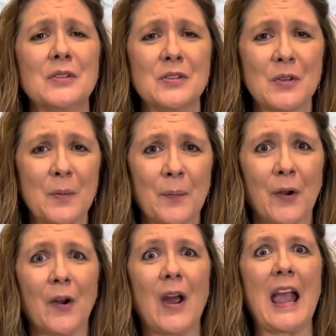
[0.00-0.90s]

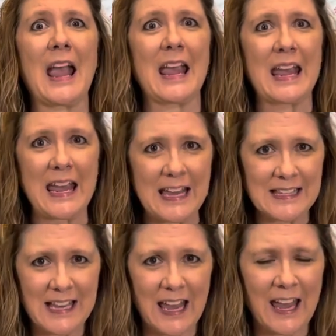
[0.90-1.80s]
super
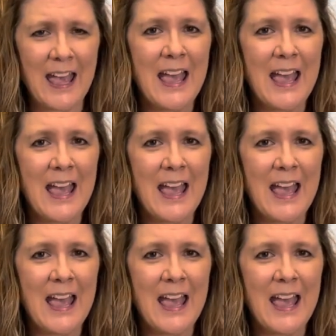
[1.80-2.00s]
easy.